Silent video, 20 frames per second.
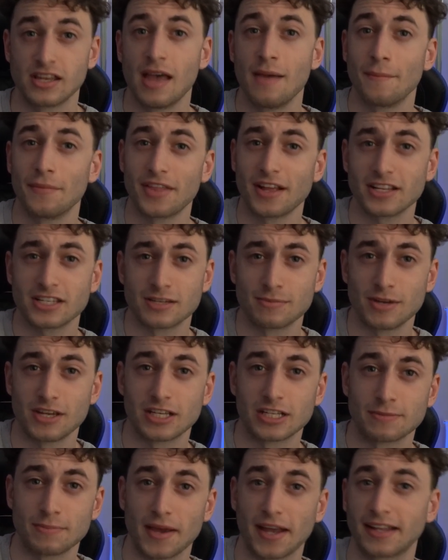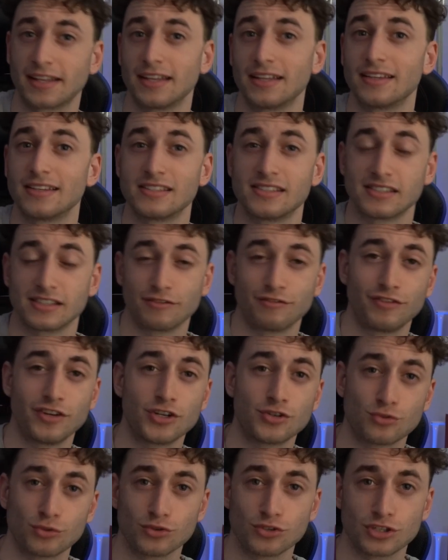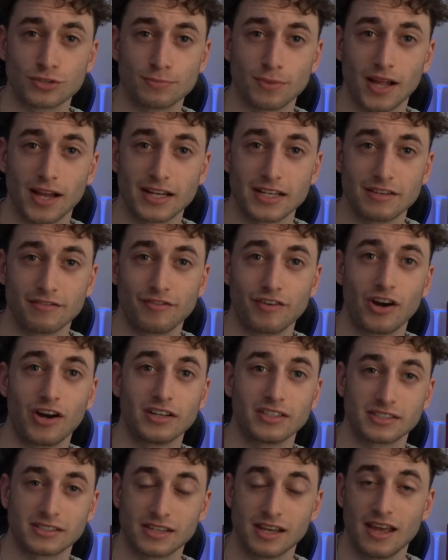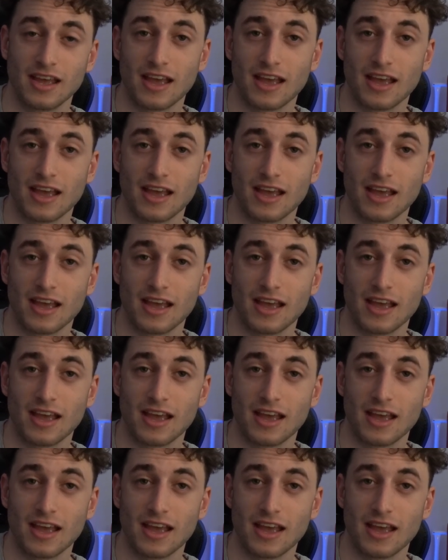But that's to be expected. This is a visual display device.